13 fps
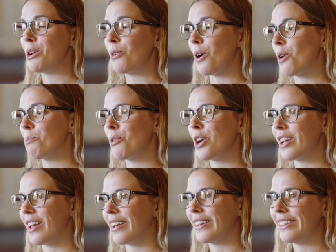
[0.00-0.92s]
be
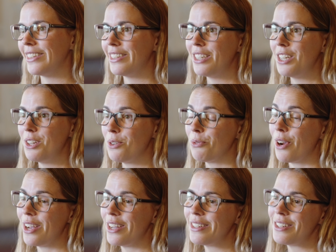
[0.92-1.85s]
groundbreaking,
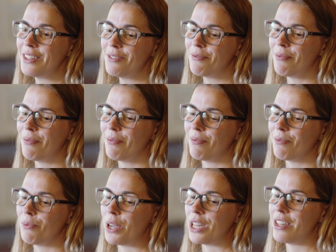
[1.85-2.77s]
right?
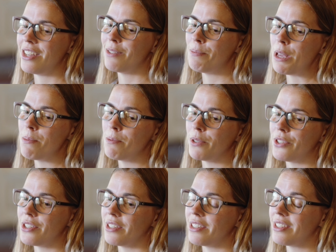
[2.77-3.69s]
We need people
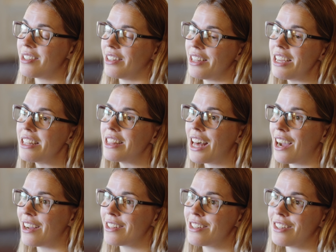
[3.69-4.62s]
to lead
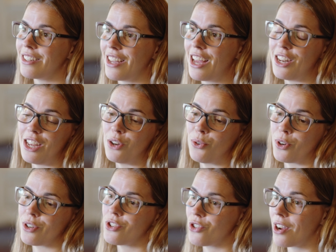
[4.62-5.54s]
that in
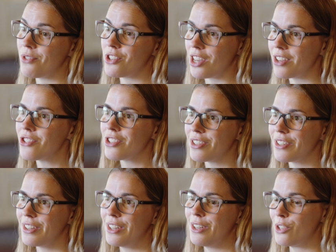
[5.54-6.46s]
order to drive change.
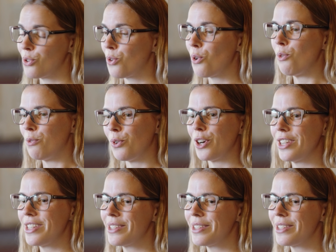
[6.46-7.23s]
So go for